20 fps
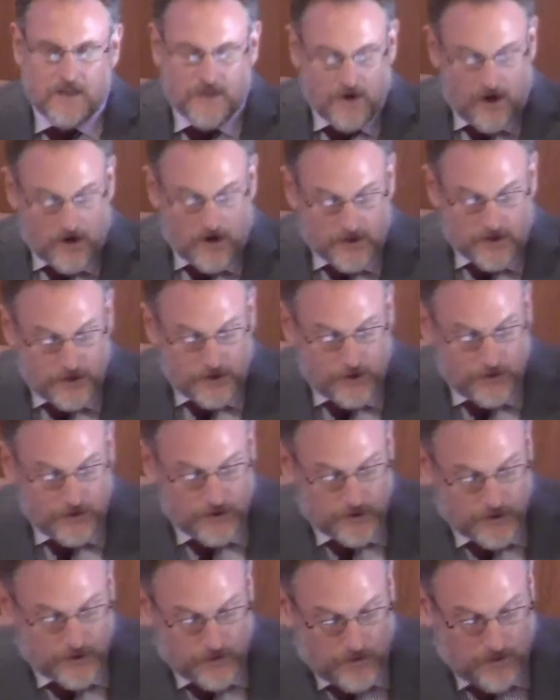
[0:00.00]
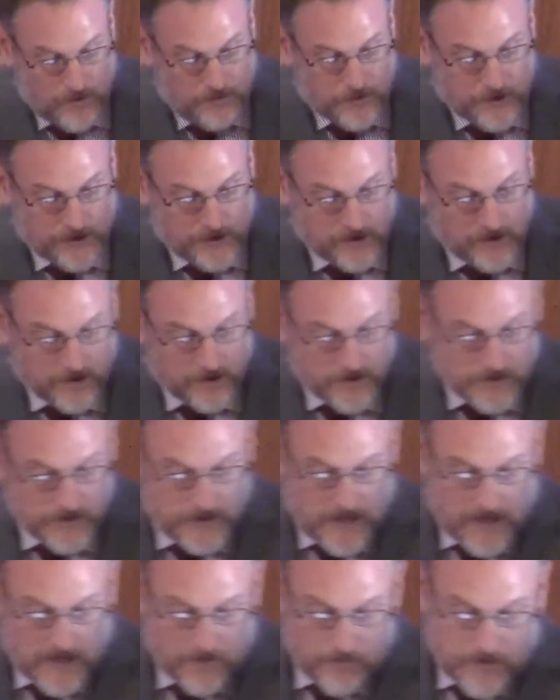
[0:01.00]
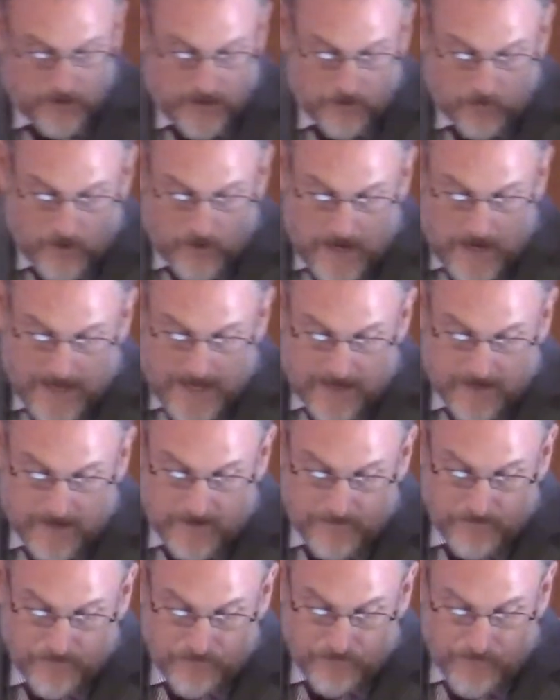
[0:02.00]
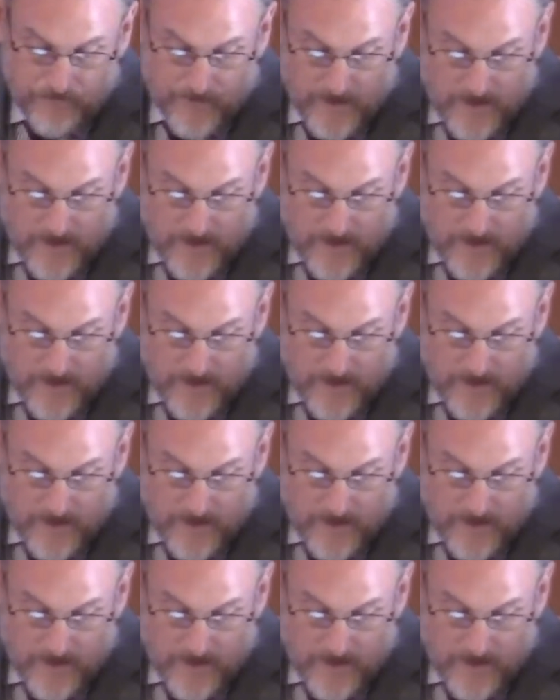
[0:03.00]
There are two scriptures, and we read